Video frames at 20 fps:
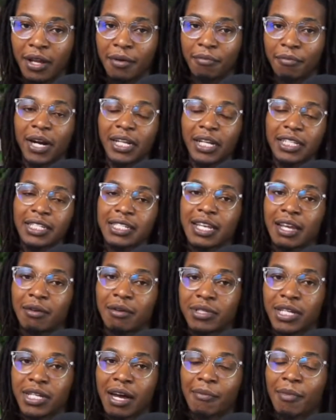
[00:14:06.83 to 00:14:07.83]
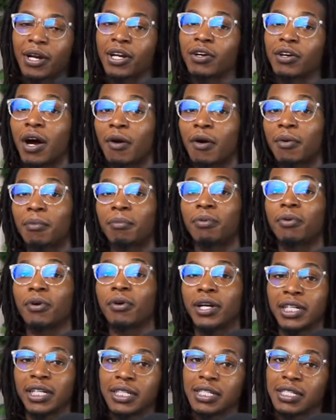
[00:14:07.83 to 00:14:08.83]
But at the same time, I know how
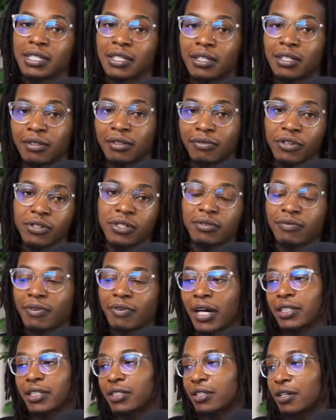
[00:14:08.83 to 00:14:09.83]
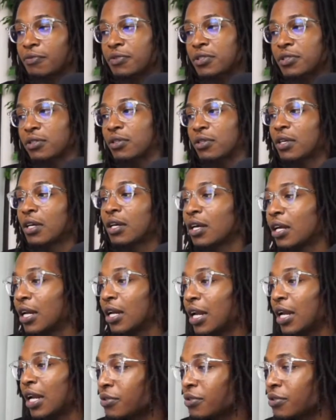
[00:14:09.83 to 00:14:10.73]
important it is to diversify stuff. So that's